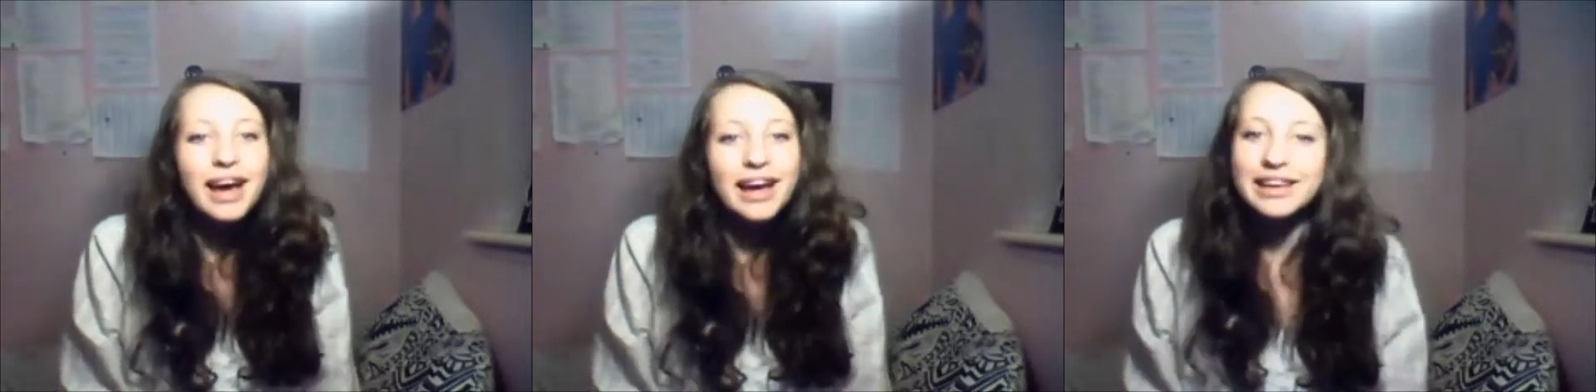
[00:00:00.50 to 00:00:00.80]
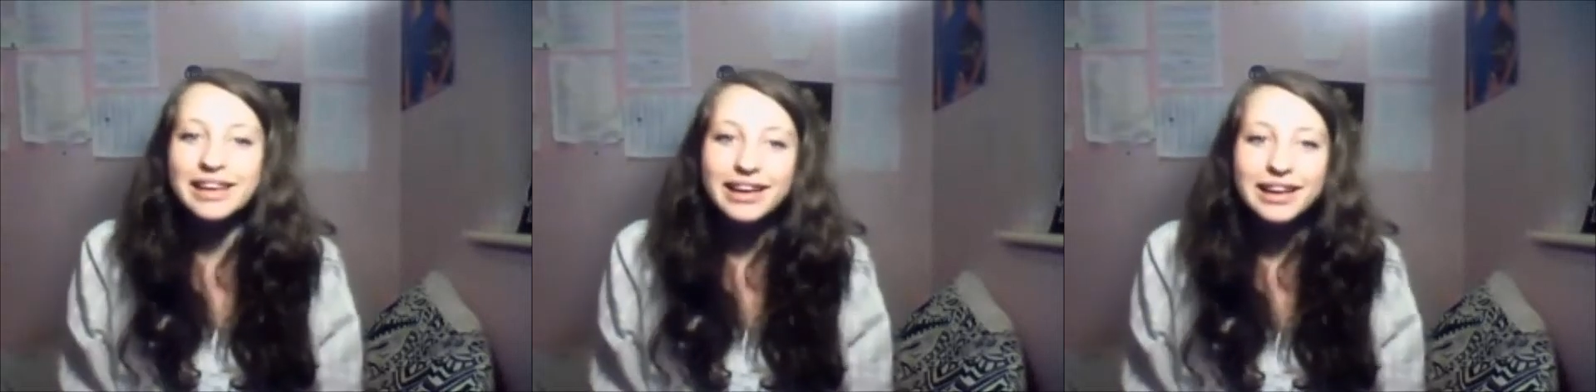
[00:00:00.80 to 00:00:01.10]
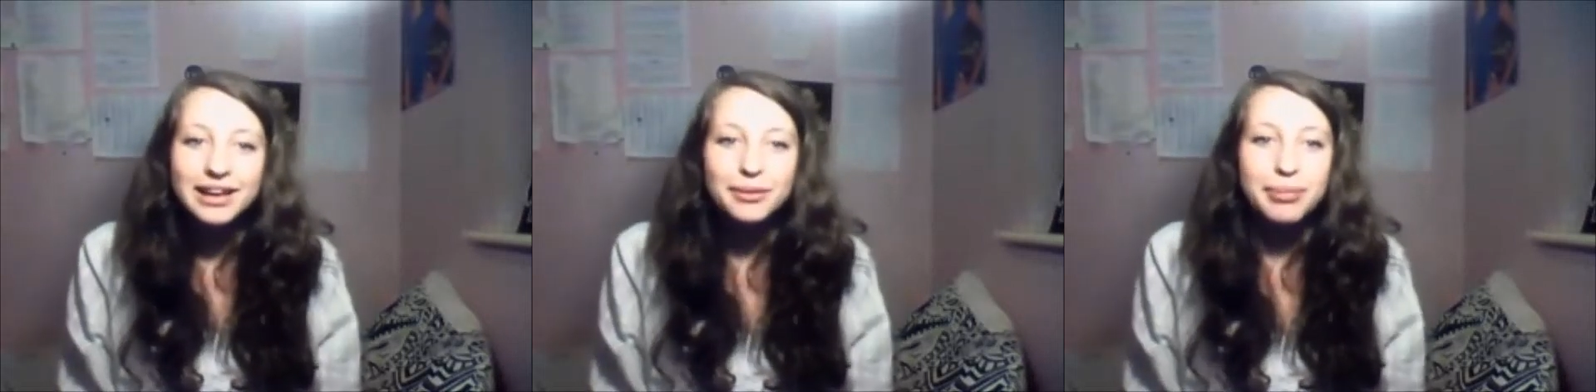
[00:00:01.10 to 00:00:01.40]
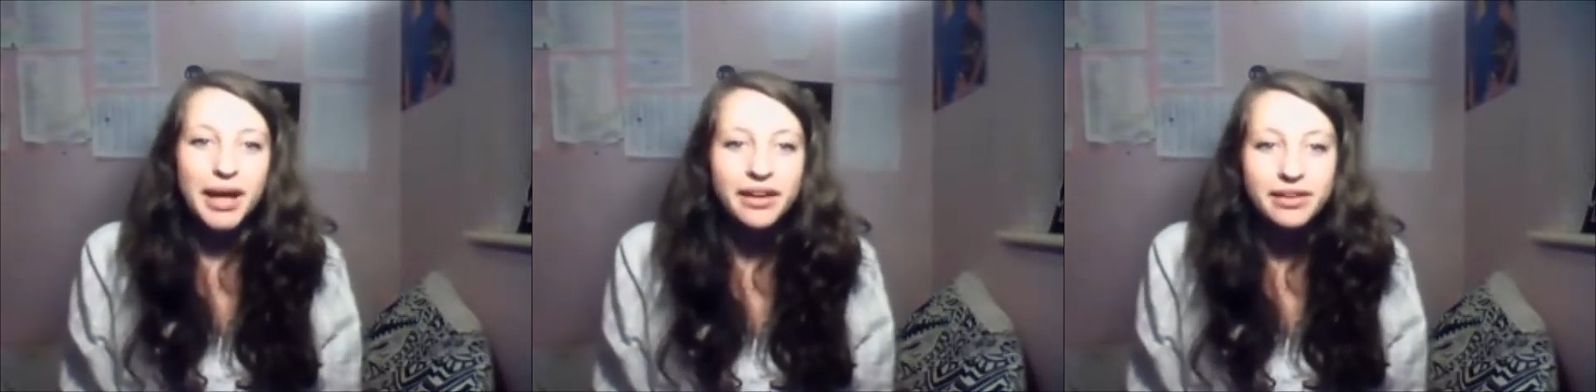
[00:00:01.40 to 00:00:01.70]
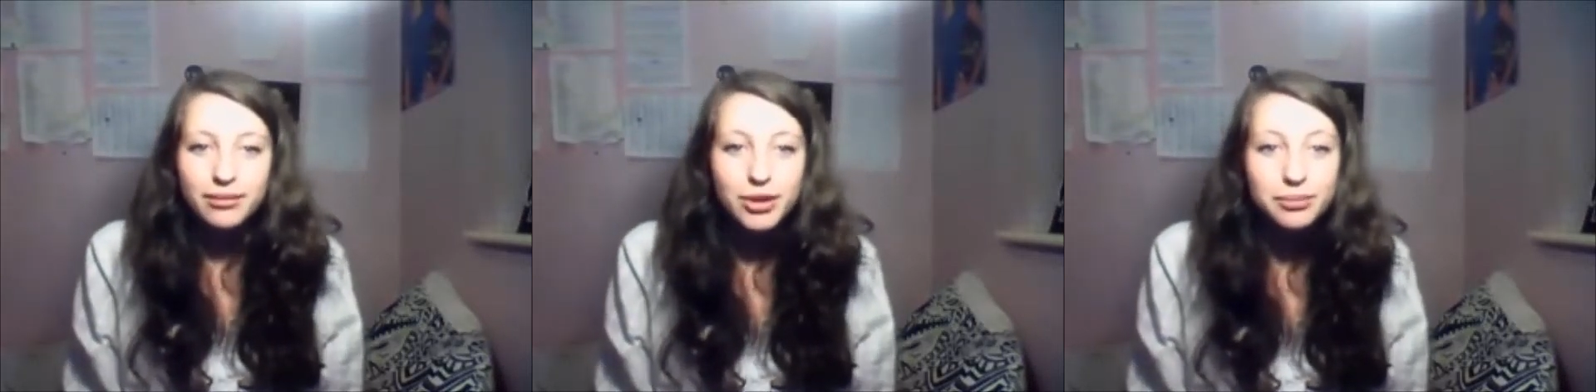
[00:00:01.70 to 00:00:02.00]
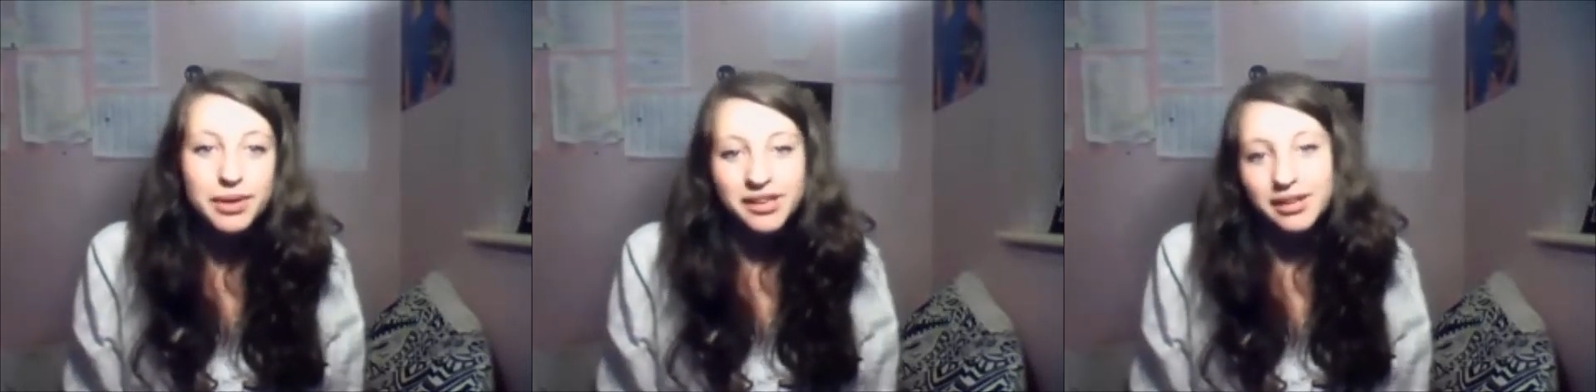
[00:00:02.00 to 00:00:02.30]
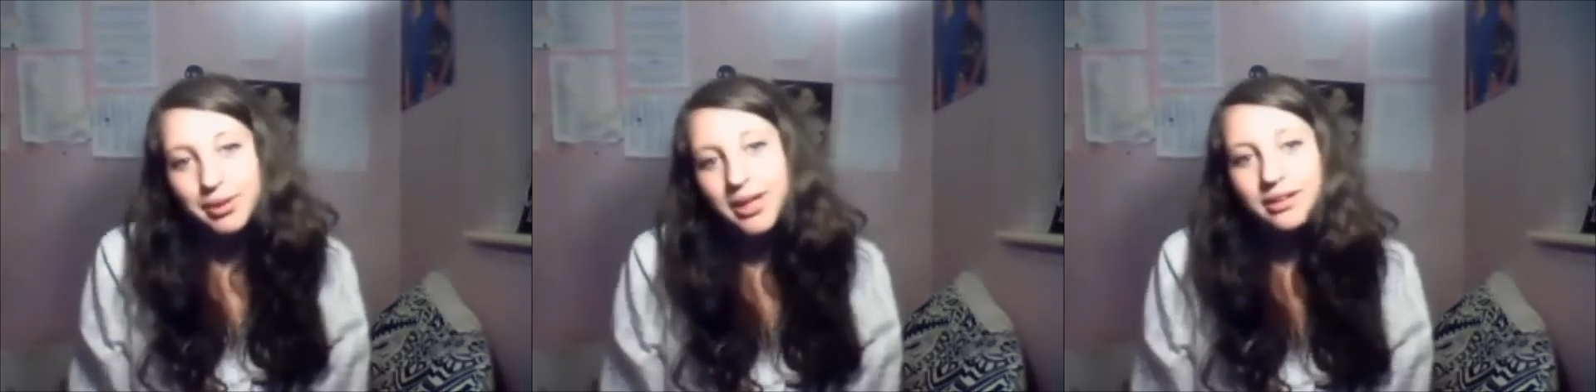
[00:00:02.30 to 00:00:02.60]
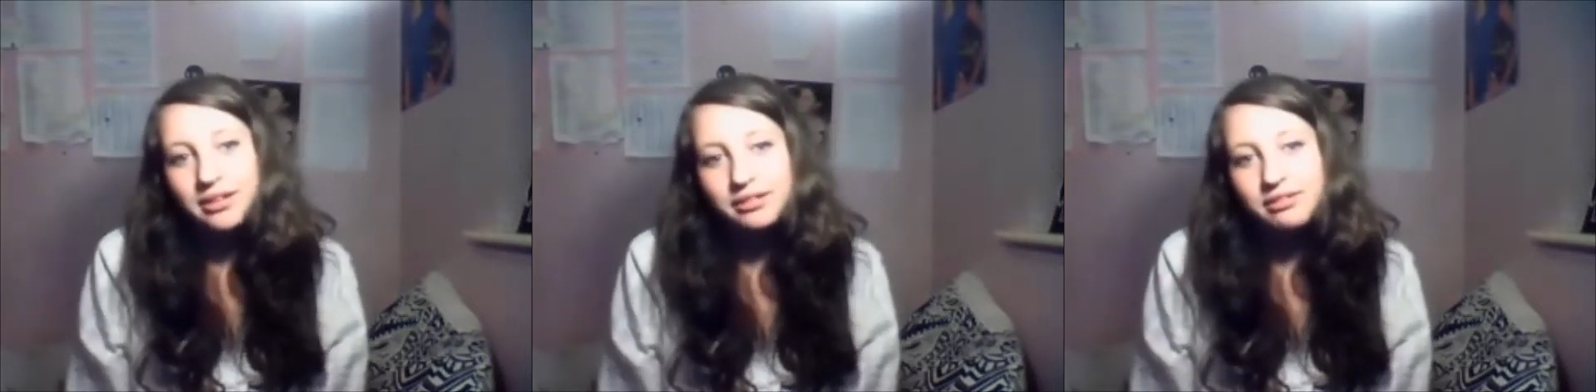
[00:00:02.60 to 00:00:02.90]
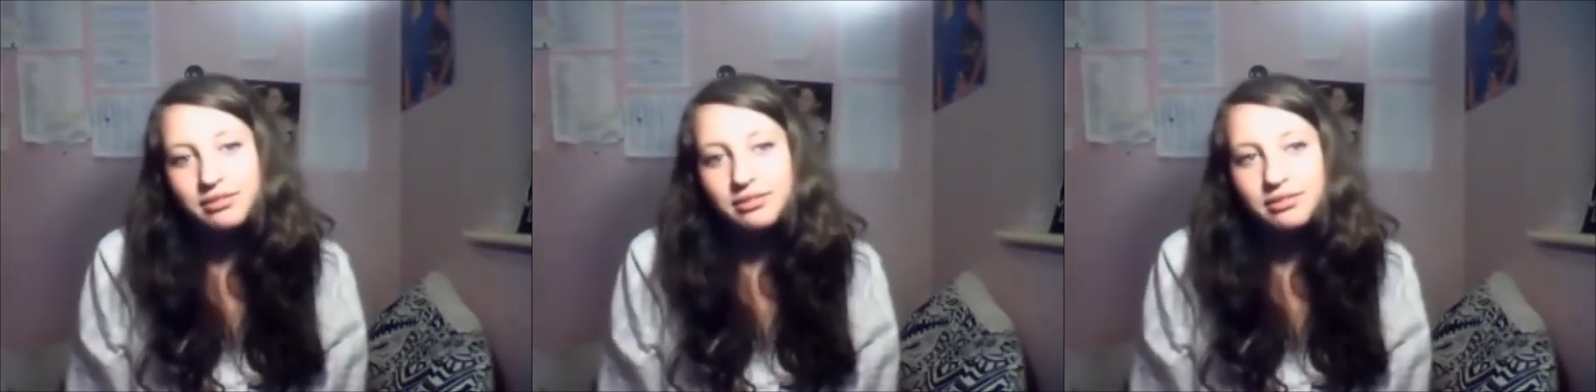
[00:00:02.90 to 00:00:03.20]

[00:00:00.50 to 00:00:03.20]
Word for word: Hey there, I'm Beth, I'm your Monday person.